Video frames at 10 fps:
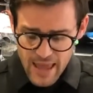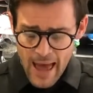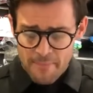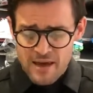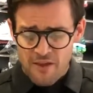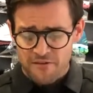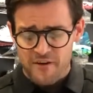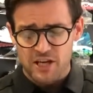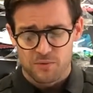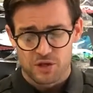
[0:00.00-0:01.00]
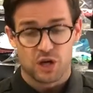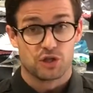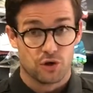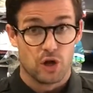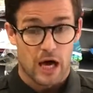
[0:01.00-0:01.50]
The other feature which I
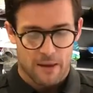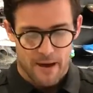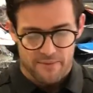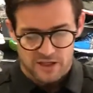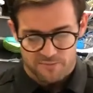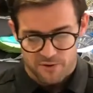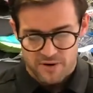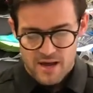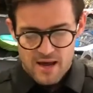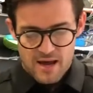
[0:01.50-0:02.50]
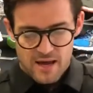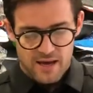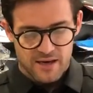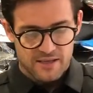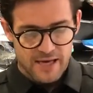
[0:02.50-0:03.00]
do like about this boot
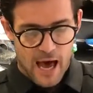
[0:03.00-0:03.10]
is